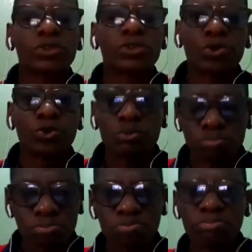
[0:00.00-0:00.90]
to
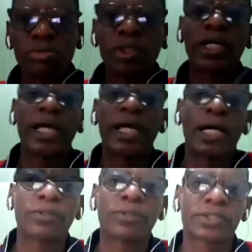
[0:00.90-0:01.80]

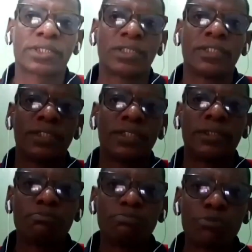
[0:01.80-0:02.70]
help us
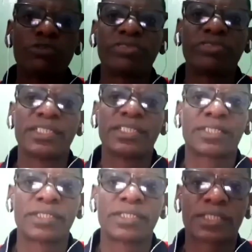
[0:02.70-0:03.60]
move this
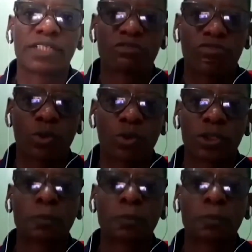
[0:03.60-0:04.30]
thing forward.